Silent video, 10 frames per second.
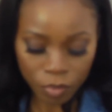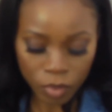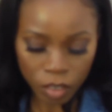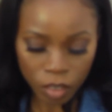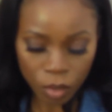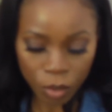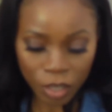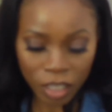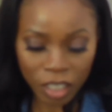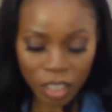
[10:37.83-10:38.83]
Sorry.
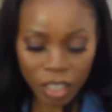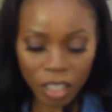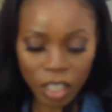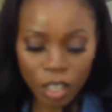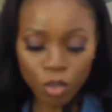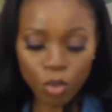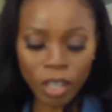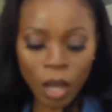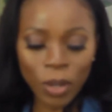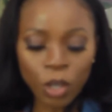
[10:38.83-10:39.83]
So
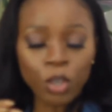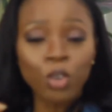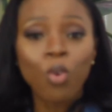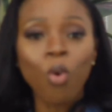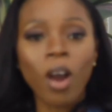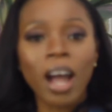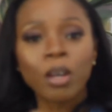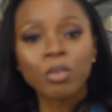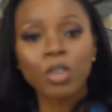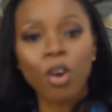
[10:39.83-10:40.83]
now we're going to go
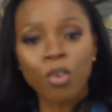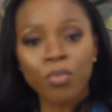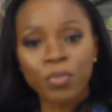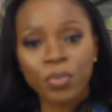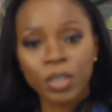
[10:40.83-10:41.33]
out of,